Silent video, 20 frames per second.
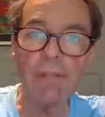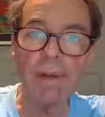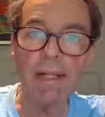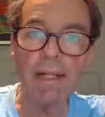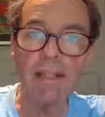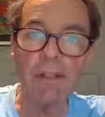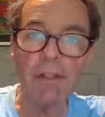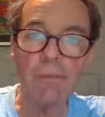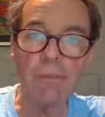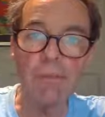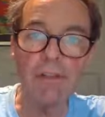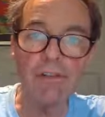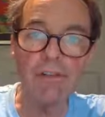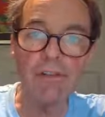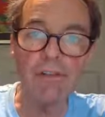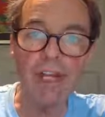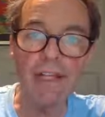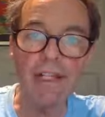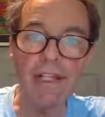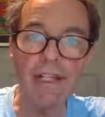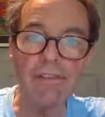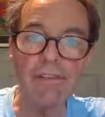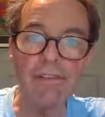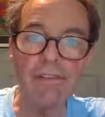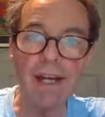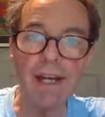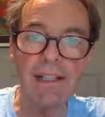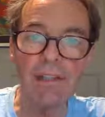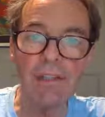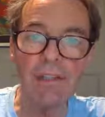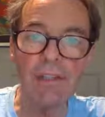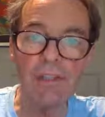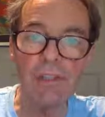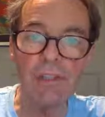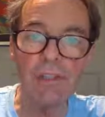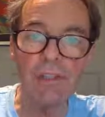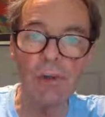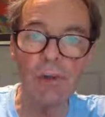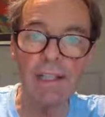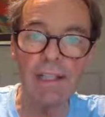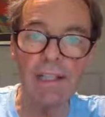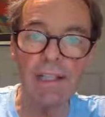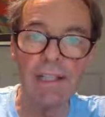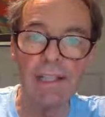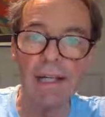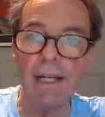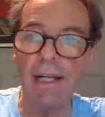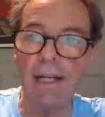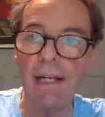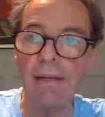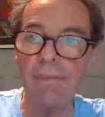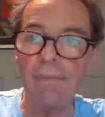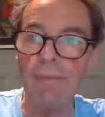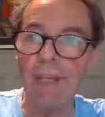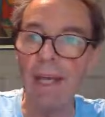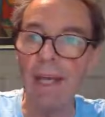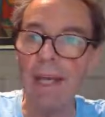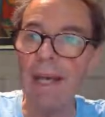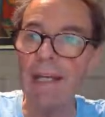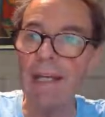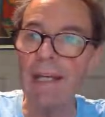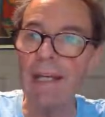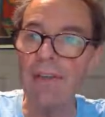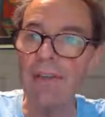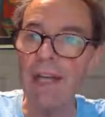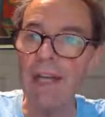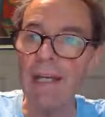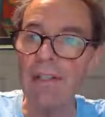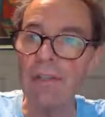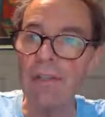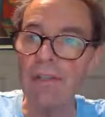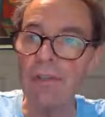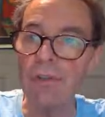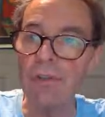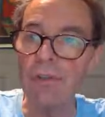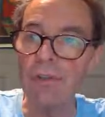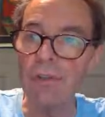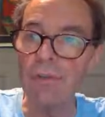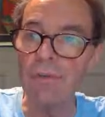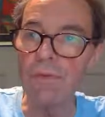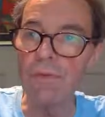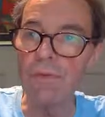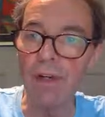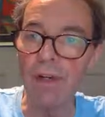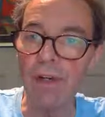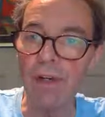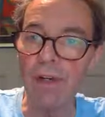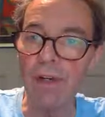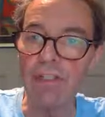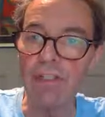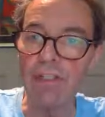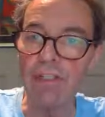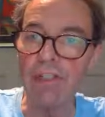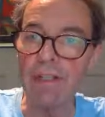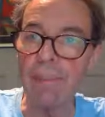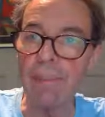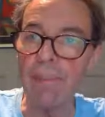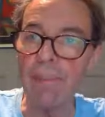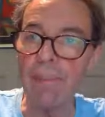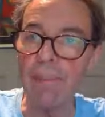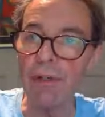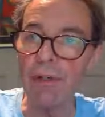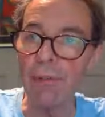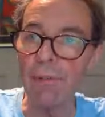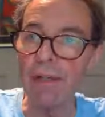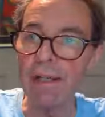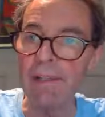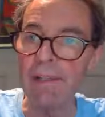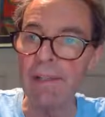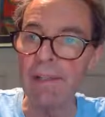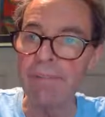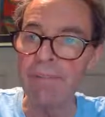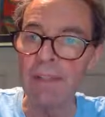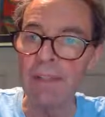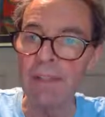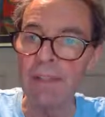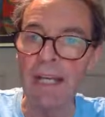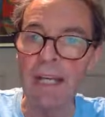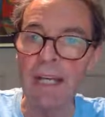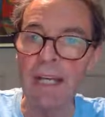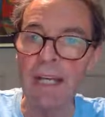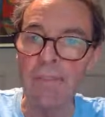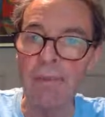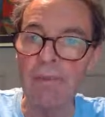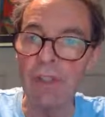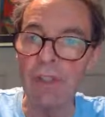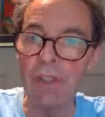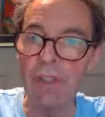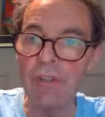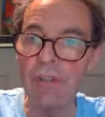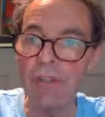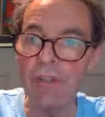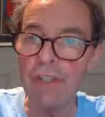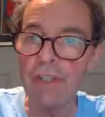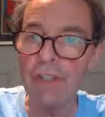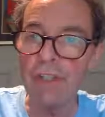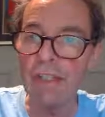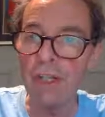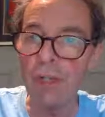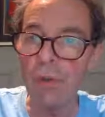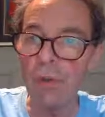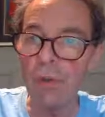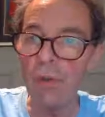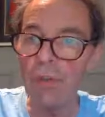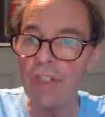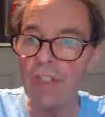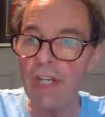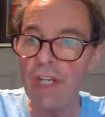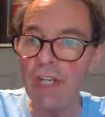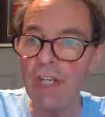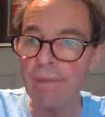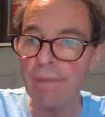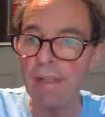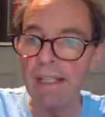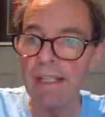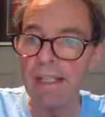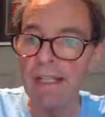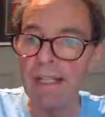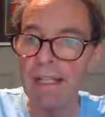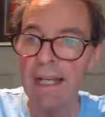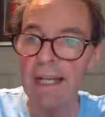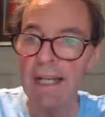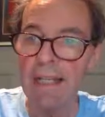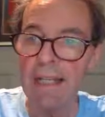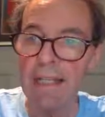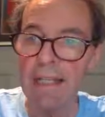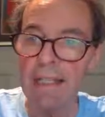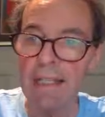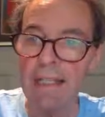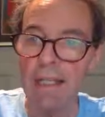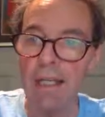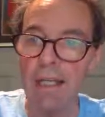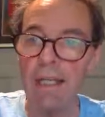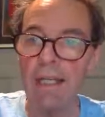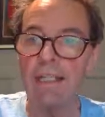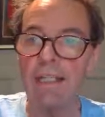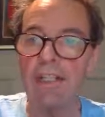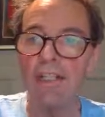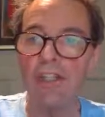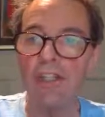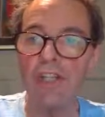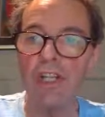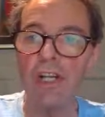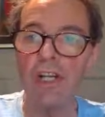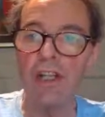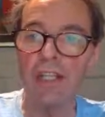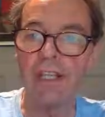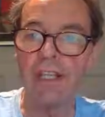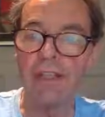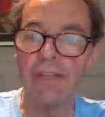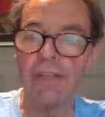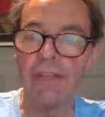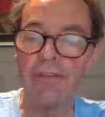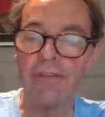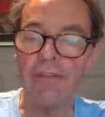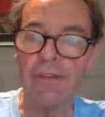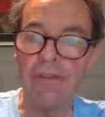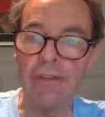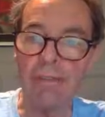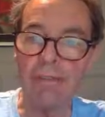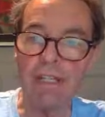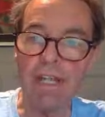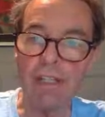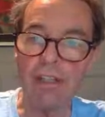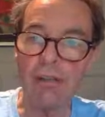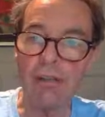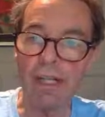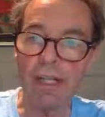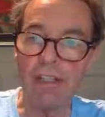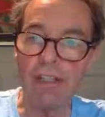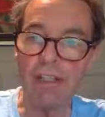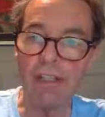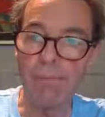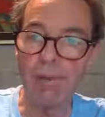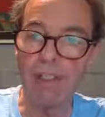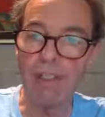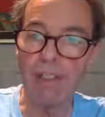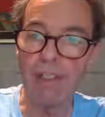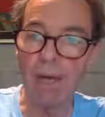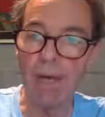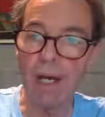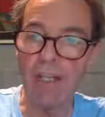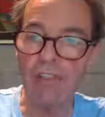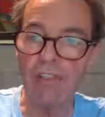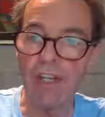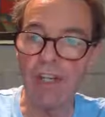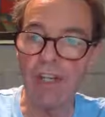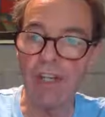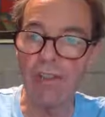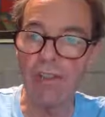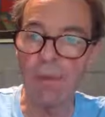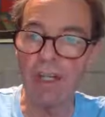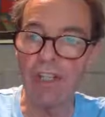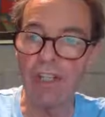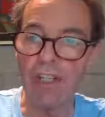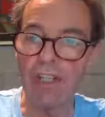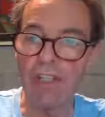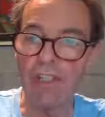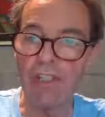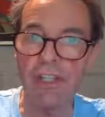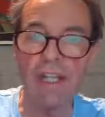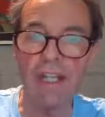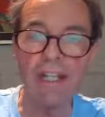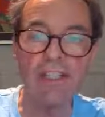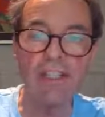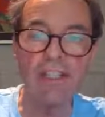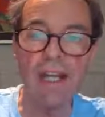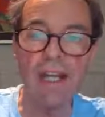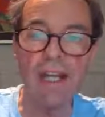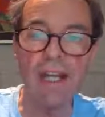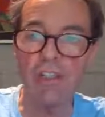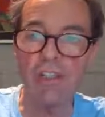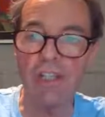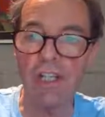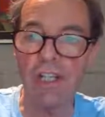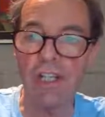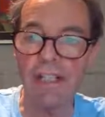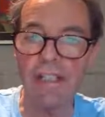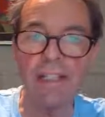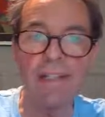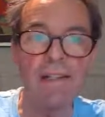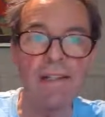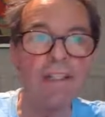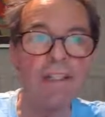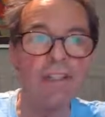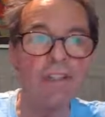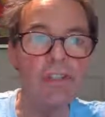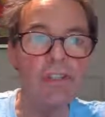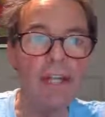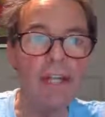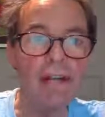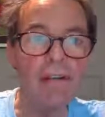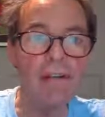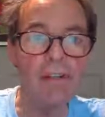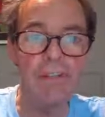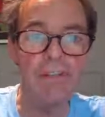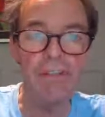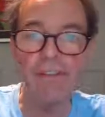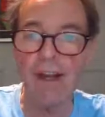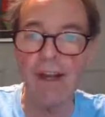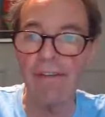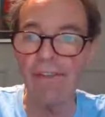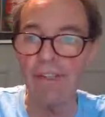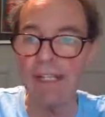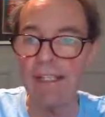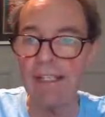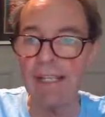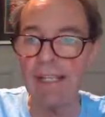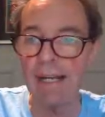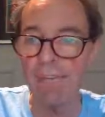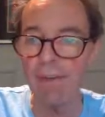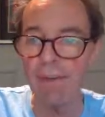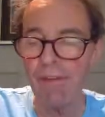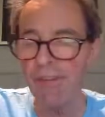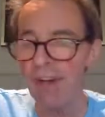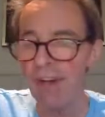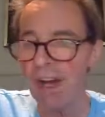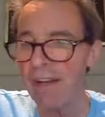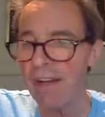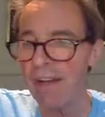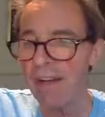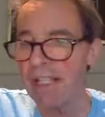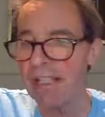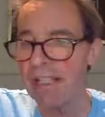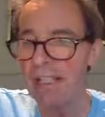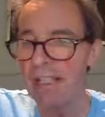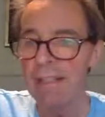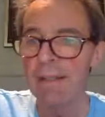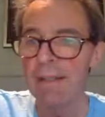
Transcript: by a little bit of shedding of value this morning, and then for it to just dip a little bit. And moving on to the org set, hit its target at the 50% correction point at minus 81 yesterday, is now sliding to narrow the 5-day gap. The 5-day